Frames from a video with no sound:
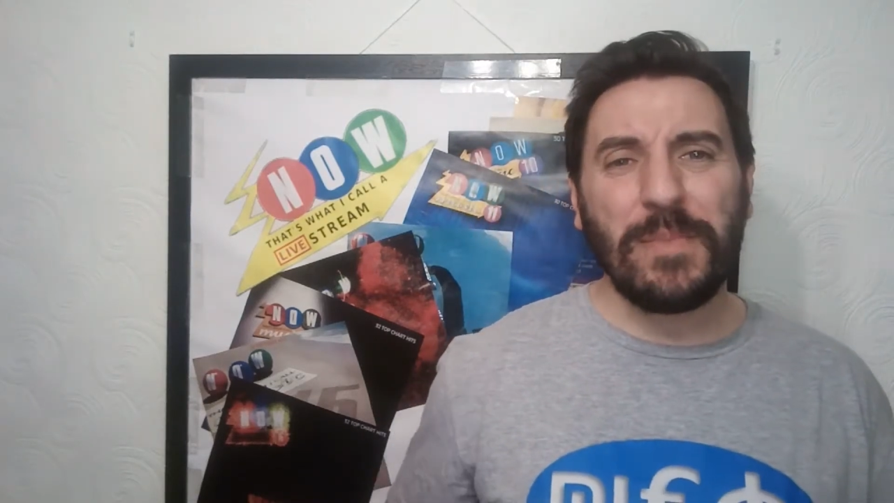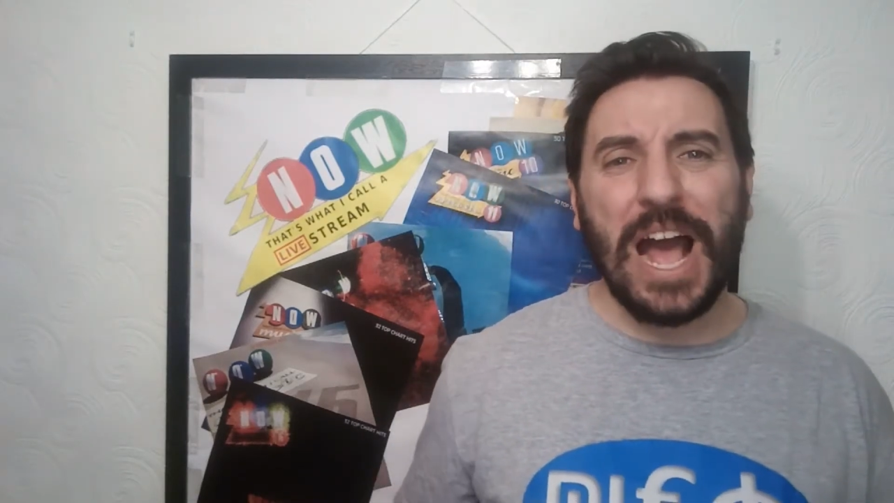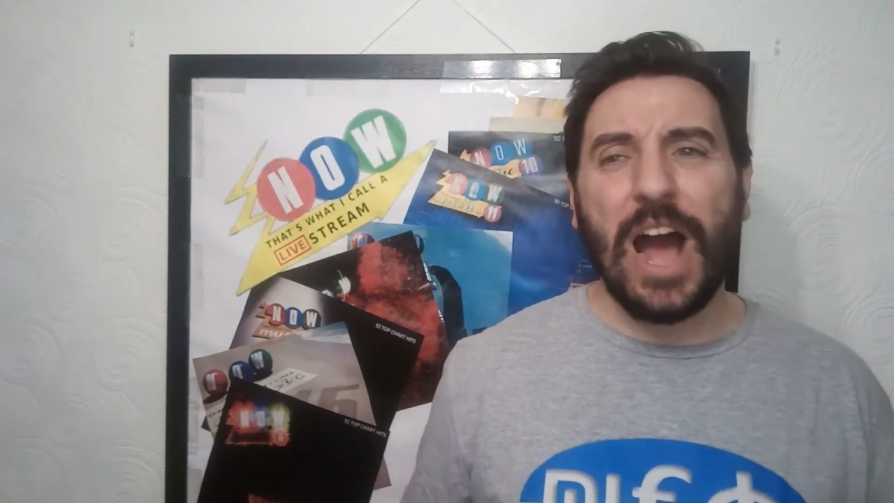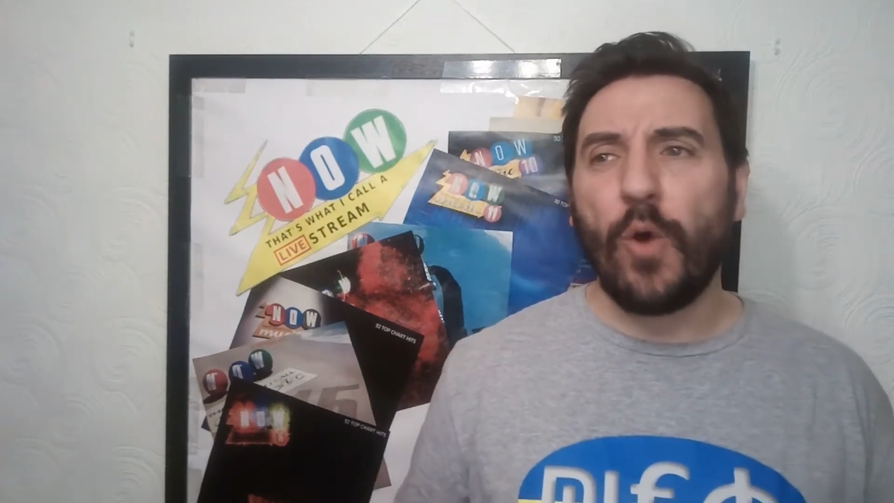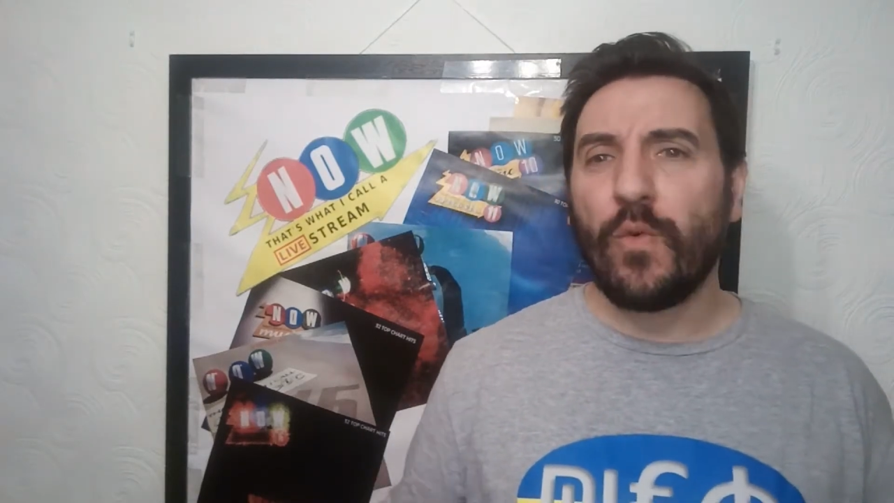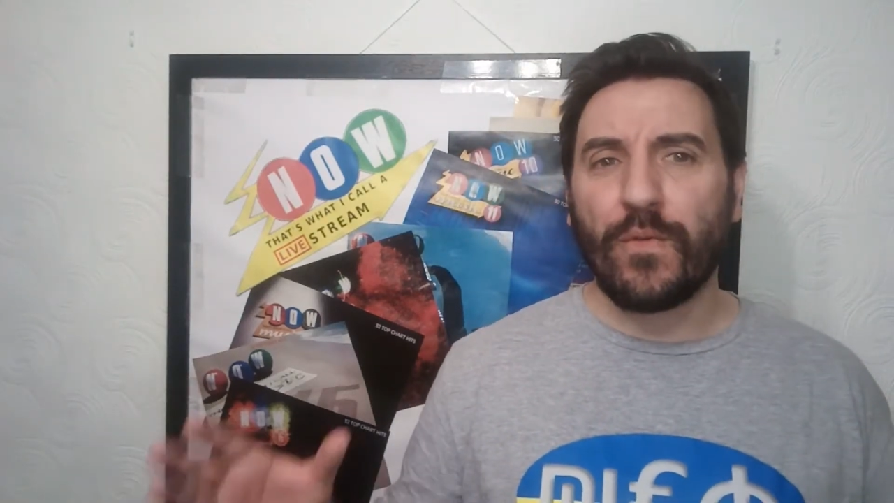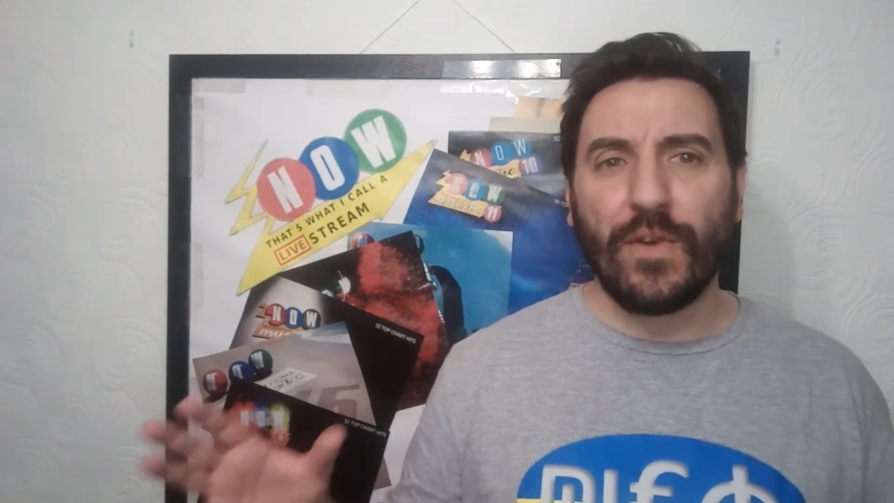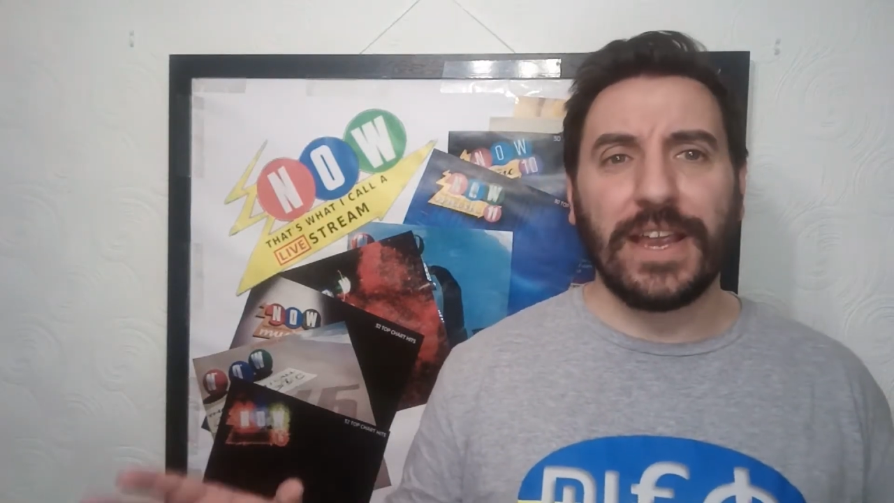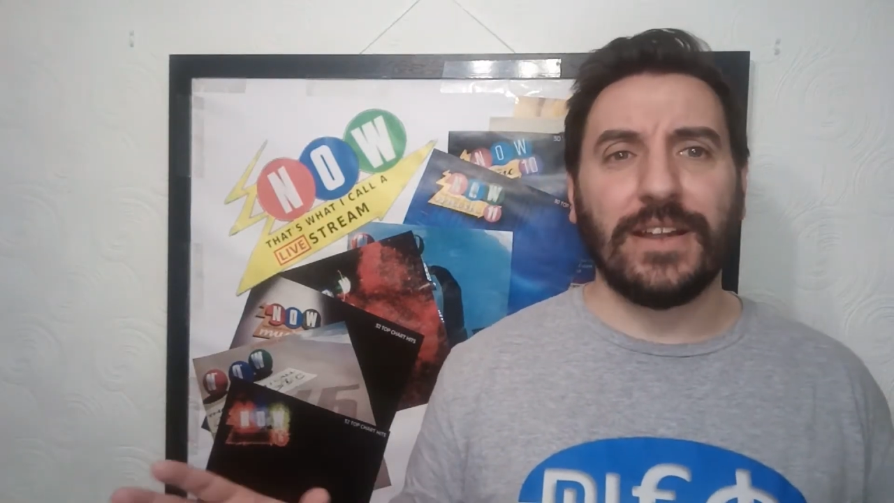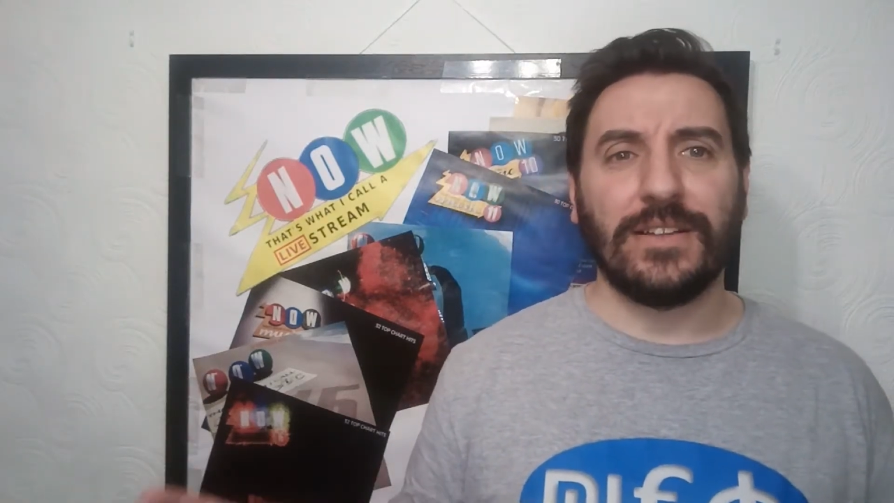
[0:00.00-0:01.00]
how
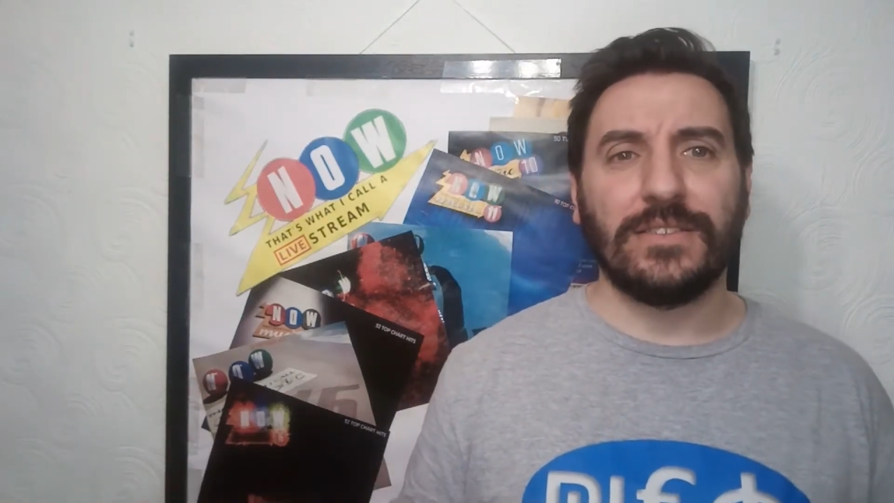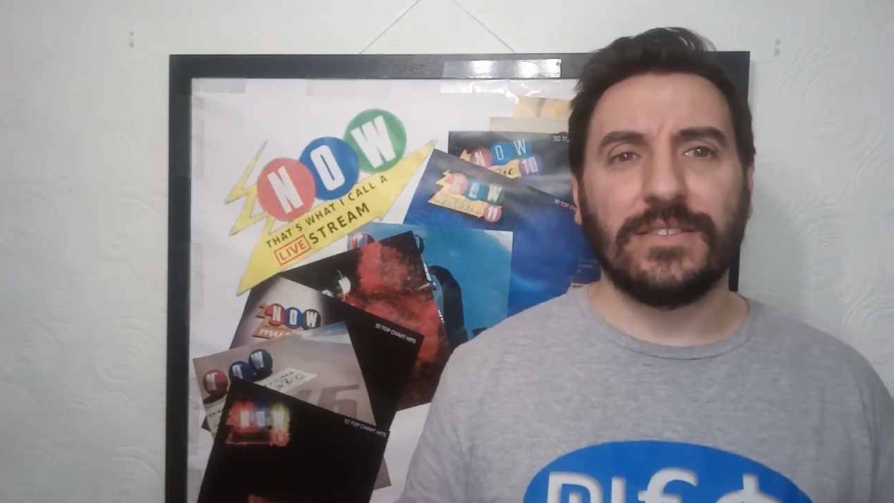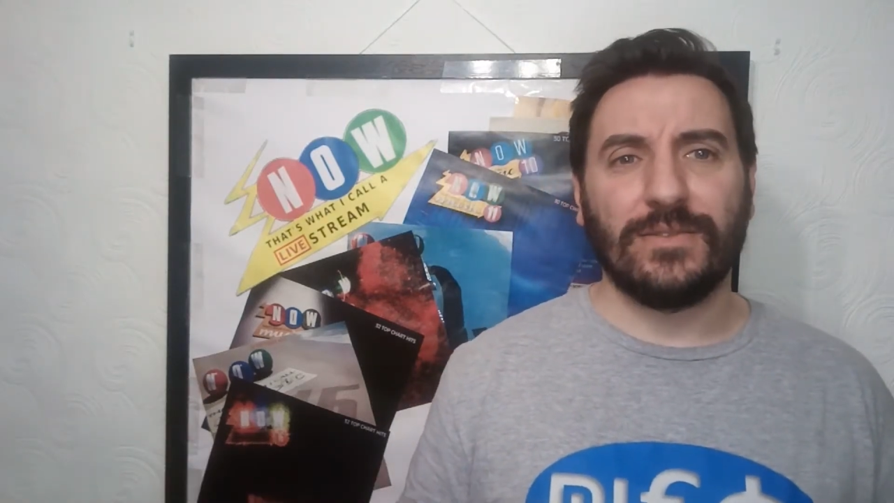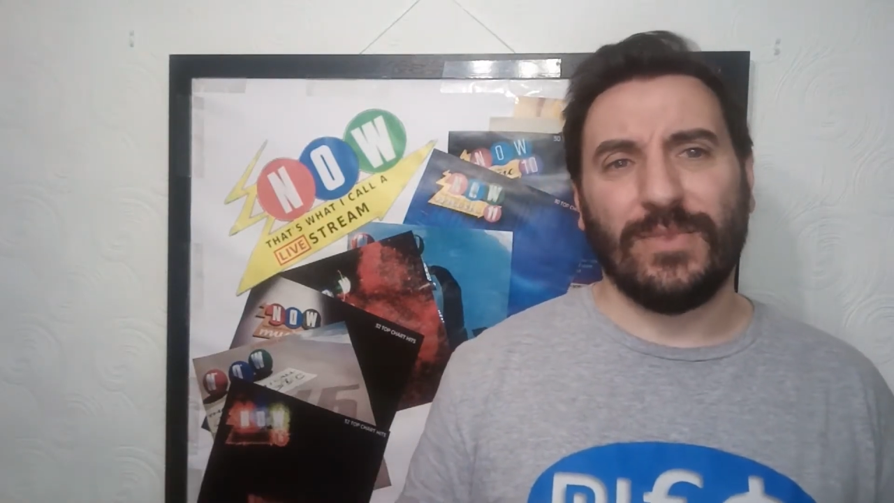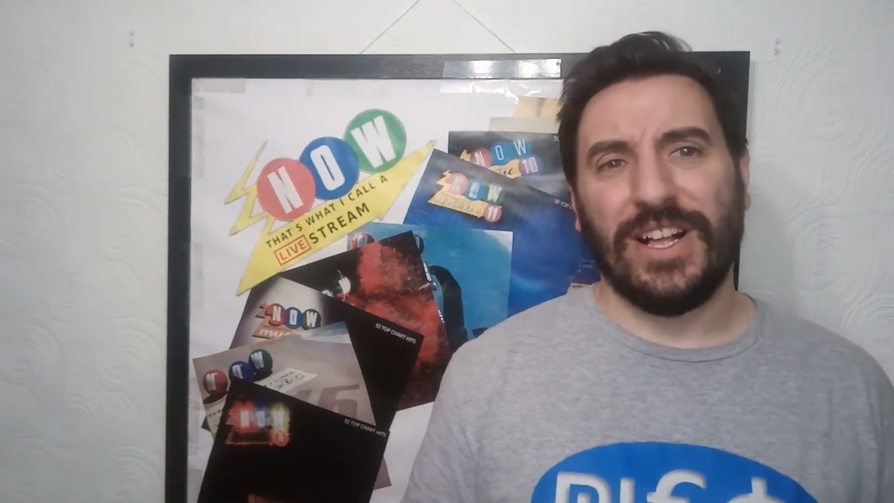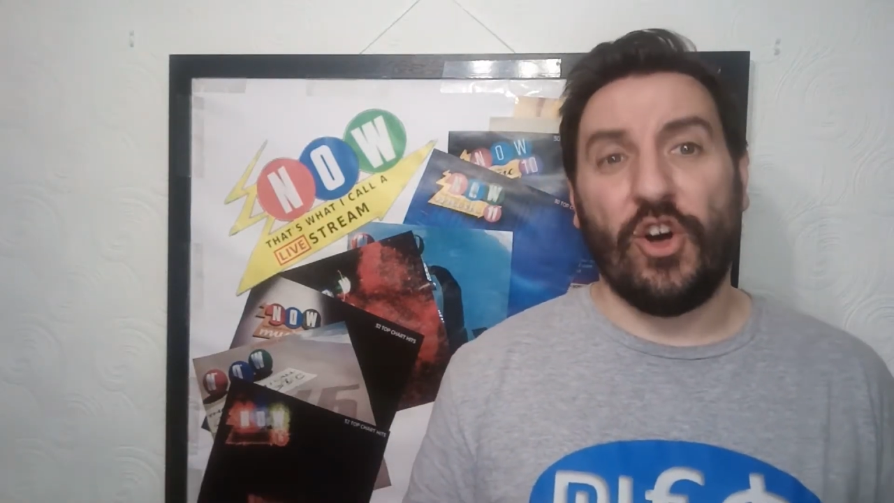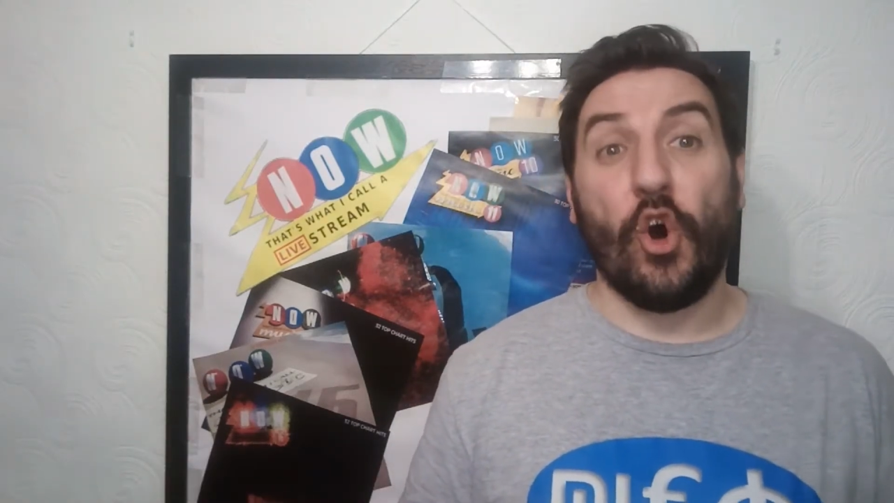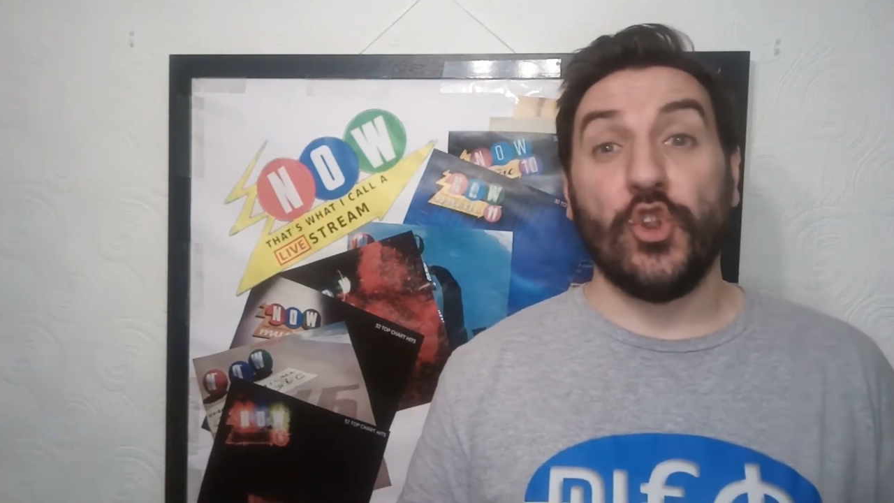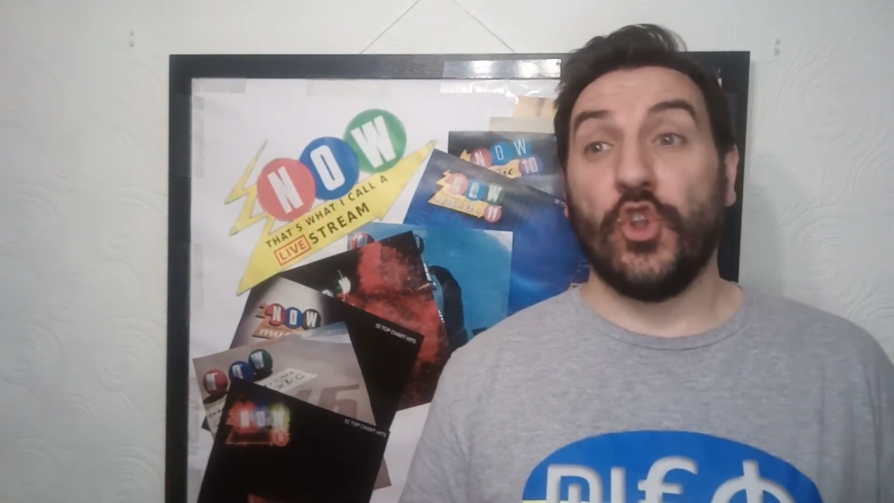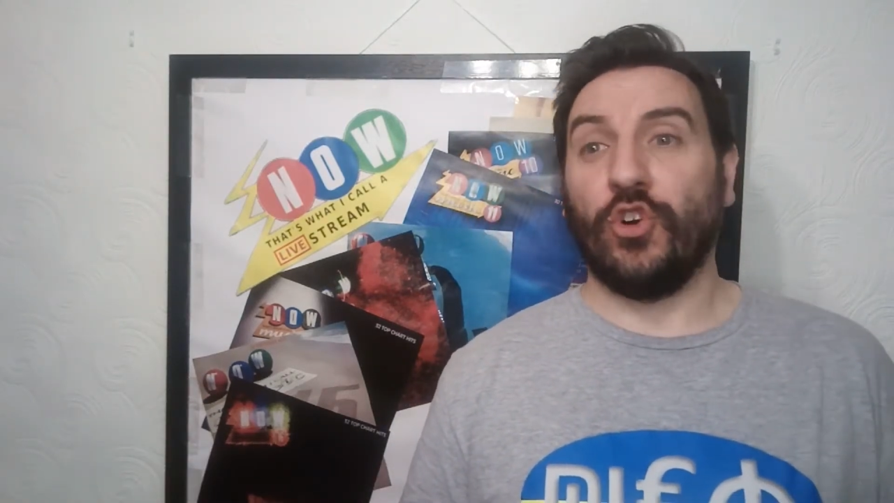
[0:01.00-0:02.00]
frightened, well,
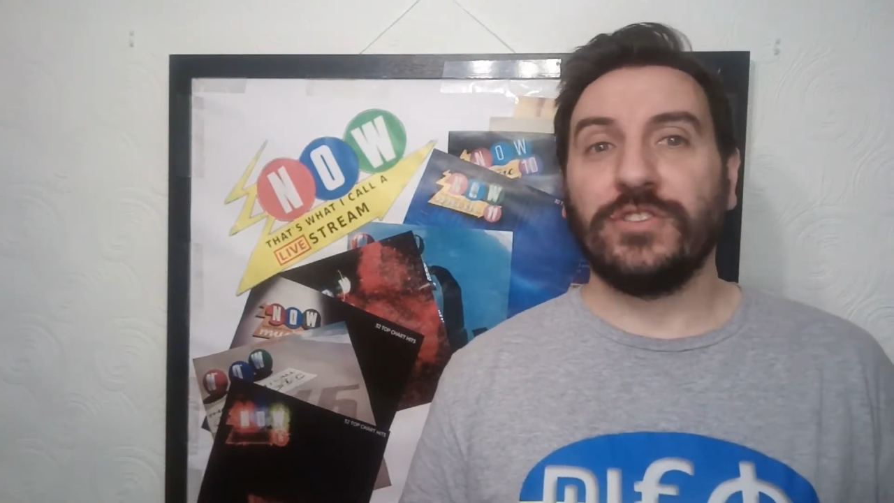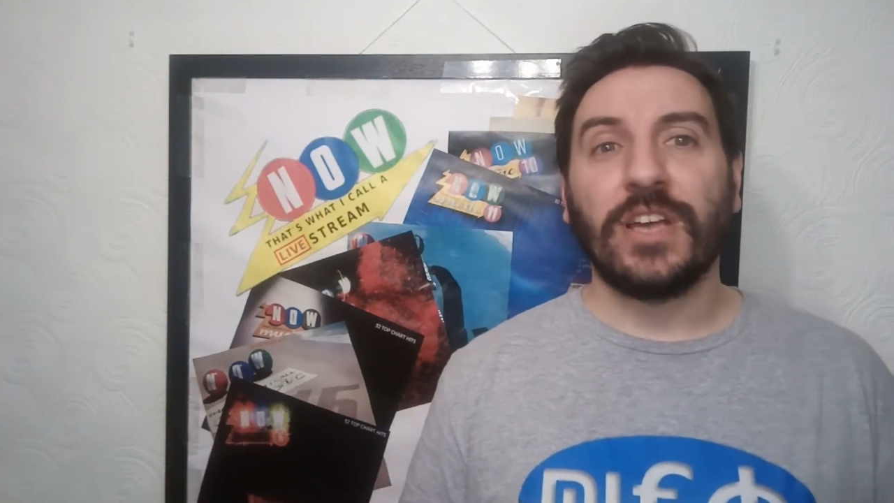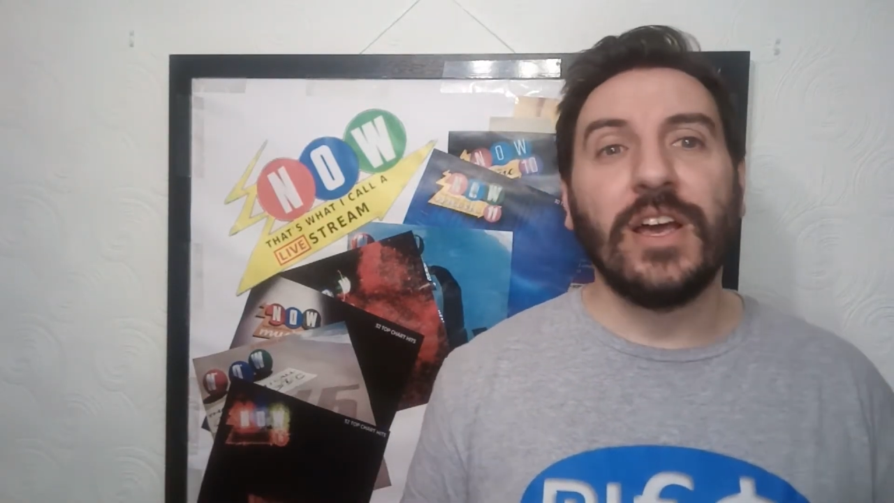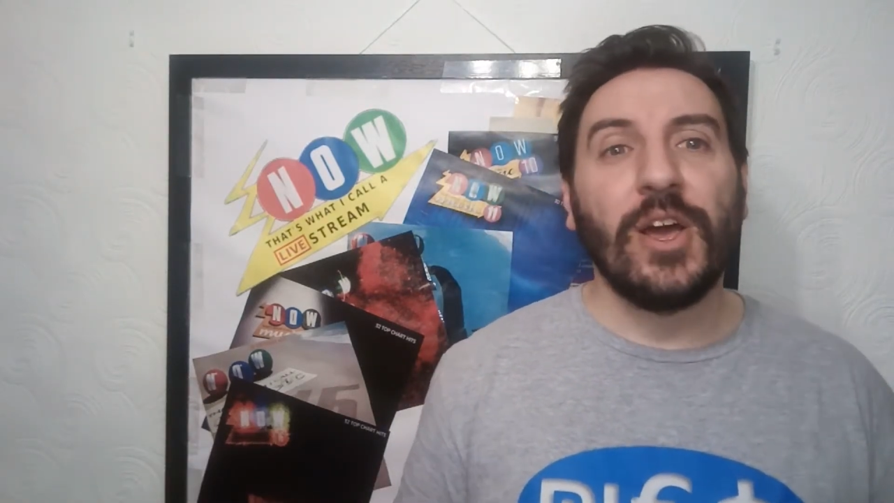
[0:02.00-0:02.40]
or not,